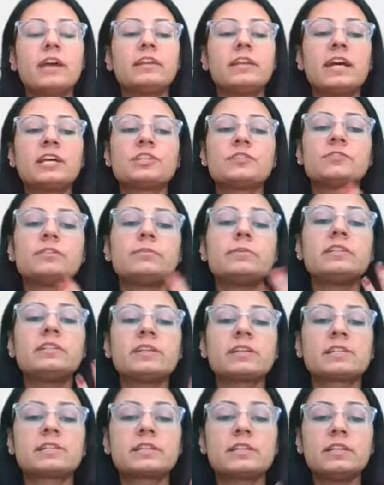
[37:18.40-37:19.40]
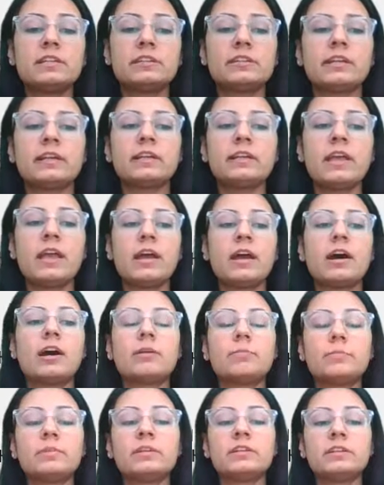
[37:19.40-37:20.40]
Rash will be dusky red,
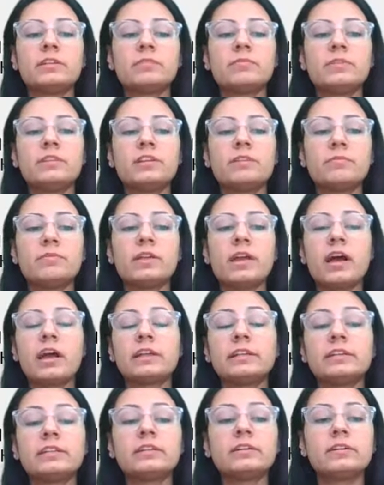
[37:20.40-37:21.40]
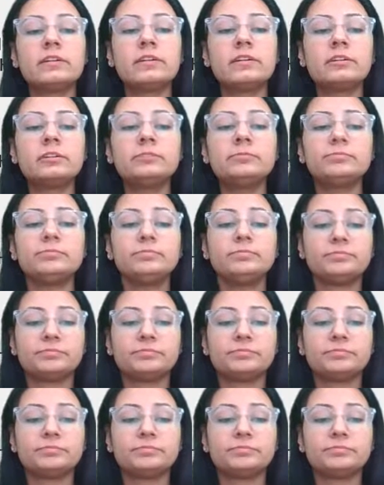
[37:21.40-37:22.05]
appear with behind the ear,